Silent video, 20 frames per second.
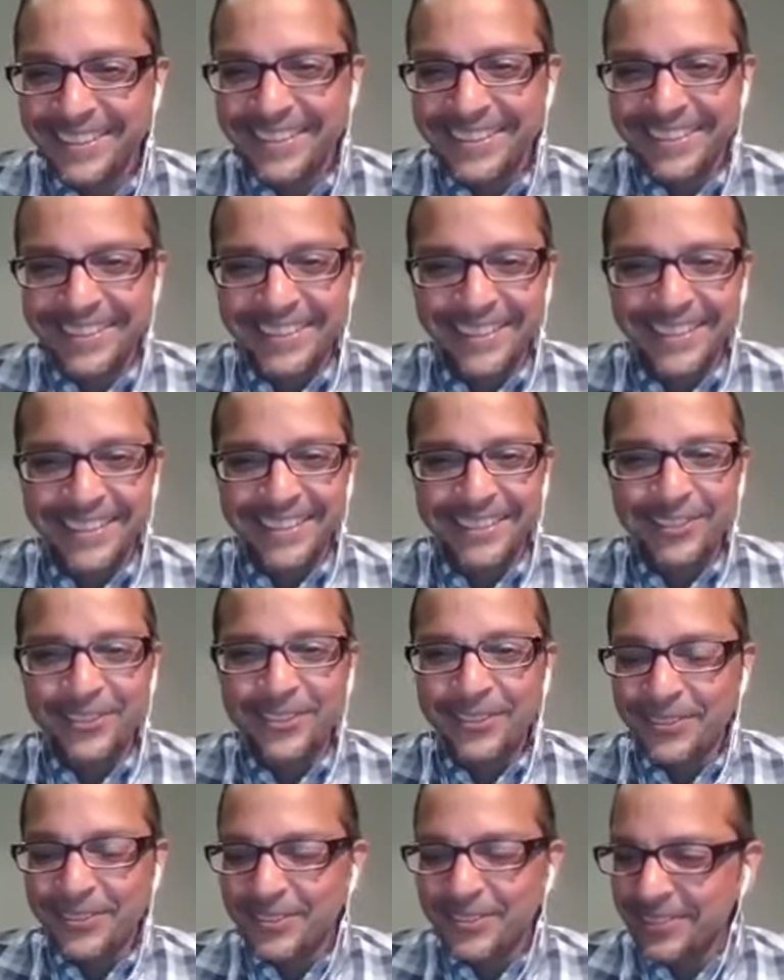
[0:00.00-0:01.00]
You're gonna
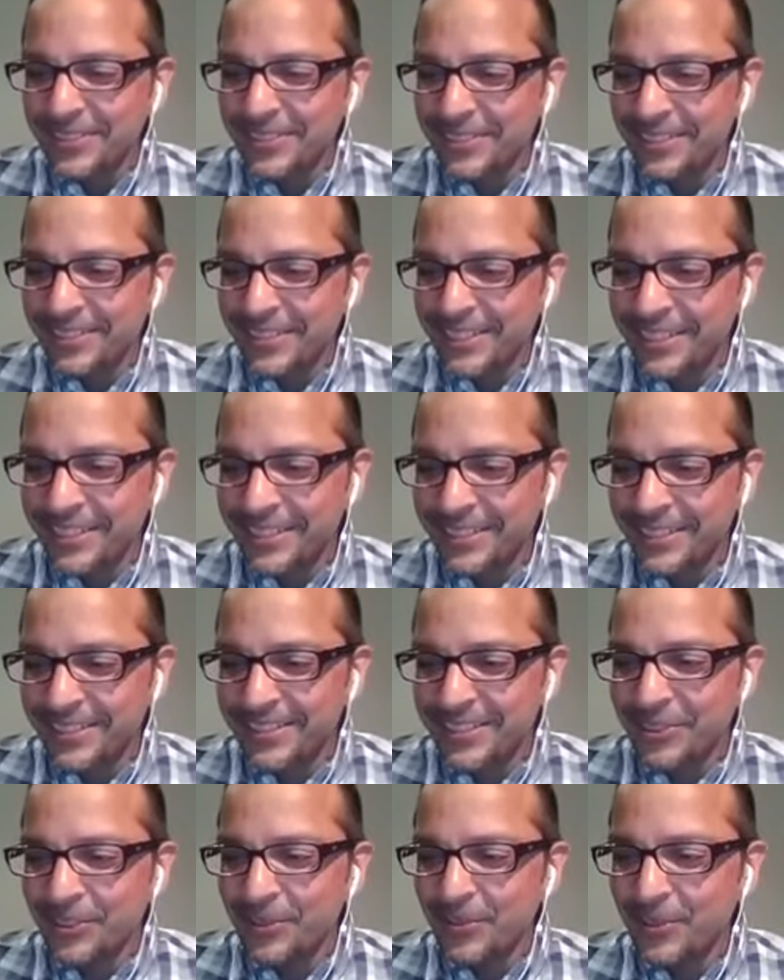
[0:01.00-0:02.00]

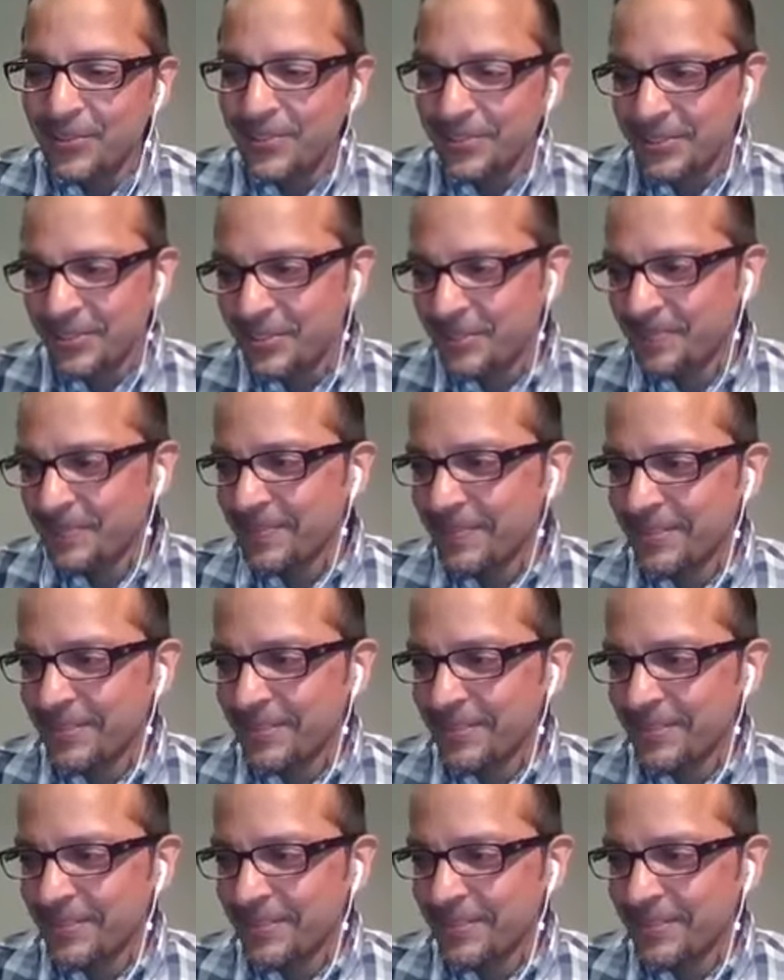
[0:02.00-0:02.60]
get the whole scoop.